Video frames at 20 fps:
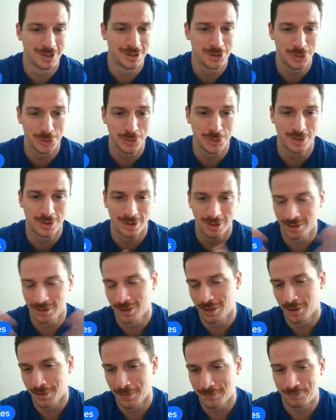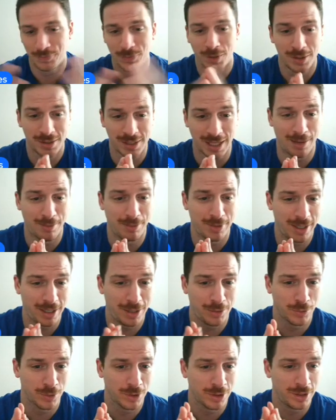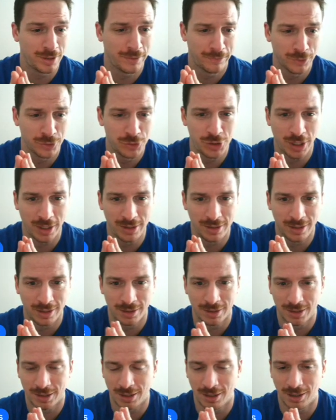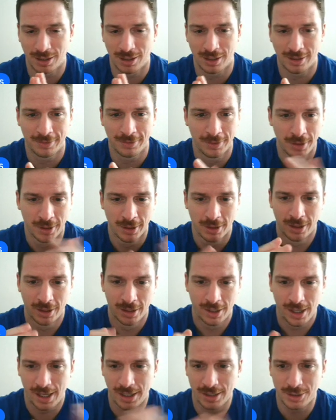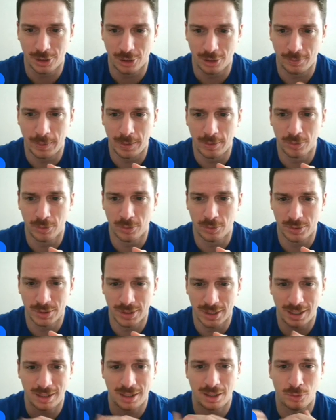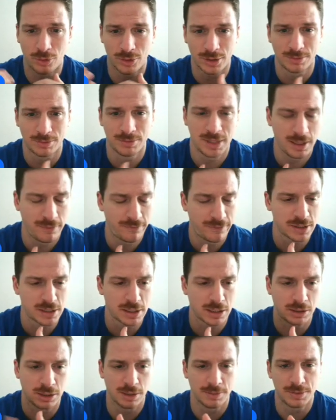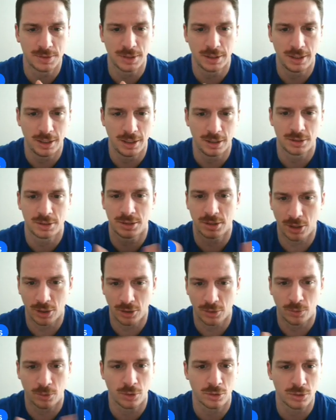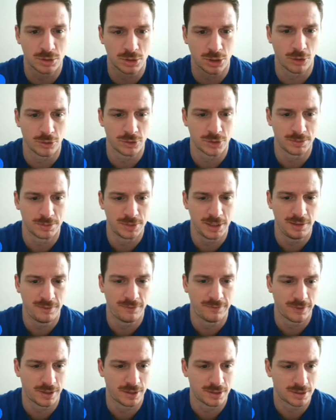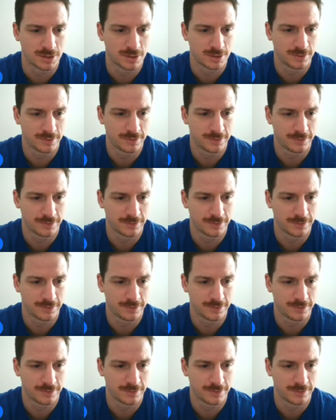Duke dominate, really. Virginia, I saw people say they want some defensive clips in here, so we're going to start with some defense.